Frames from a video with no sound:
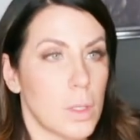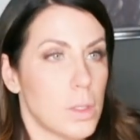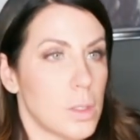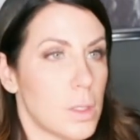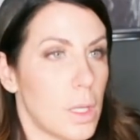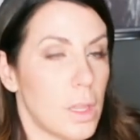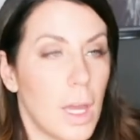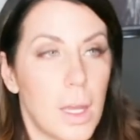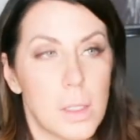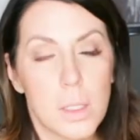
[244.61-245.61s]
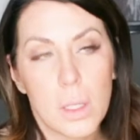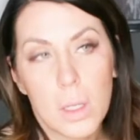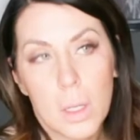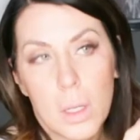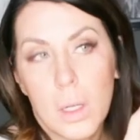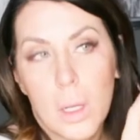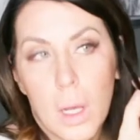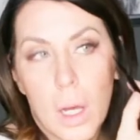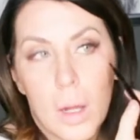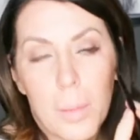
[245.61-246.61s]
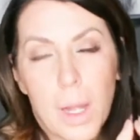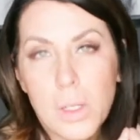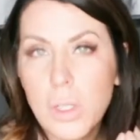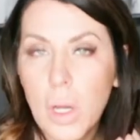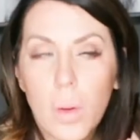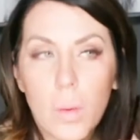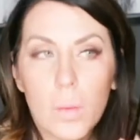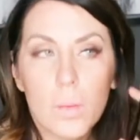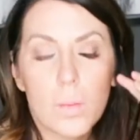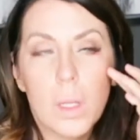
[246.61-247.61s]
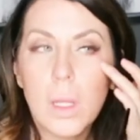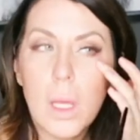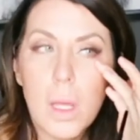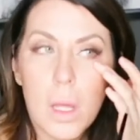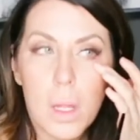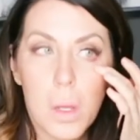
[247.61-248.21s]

Just like that. I don't really